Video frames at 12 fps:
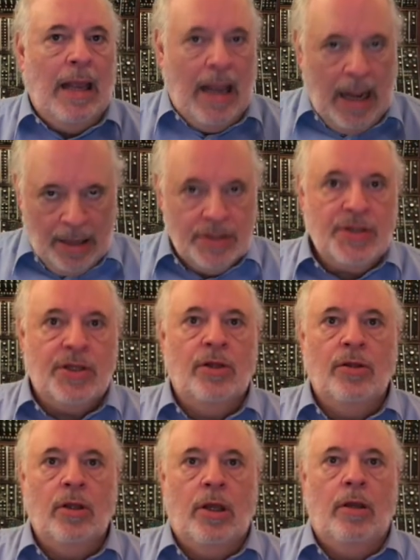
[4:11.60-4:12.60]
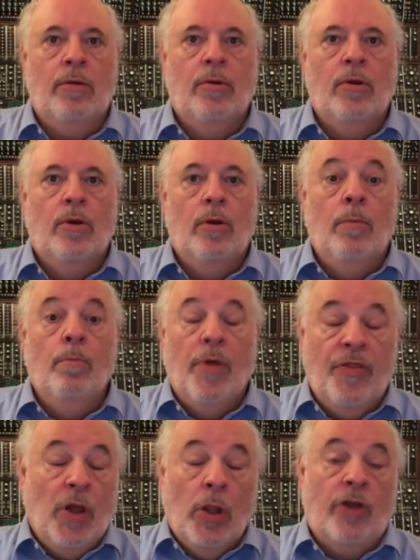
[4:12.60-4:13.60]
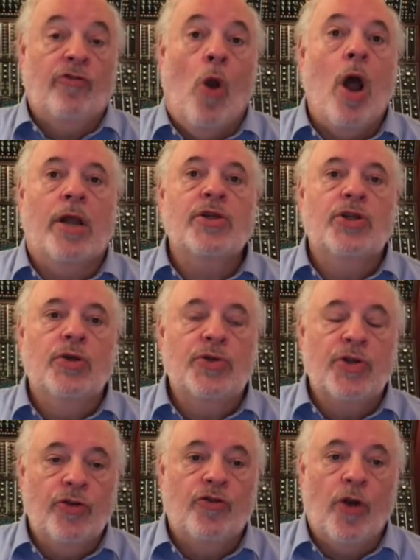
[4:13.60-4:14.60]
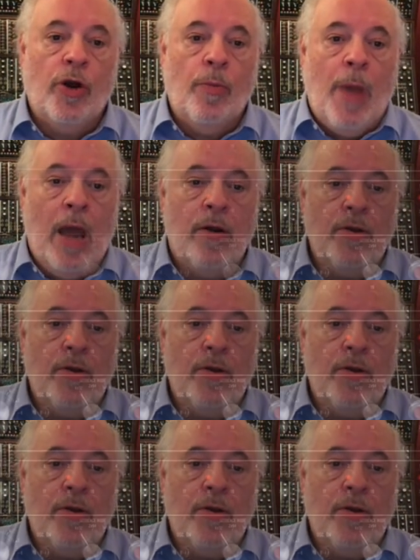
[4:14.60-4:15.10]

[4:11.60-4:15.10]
instantly, but the electronics do, so the trigger pattern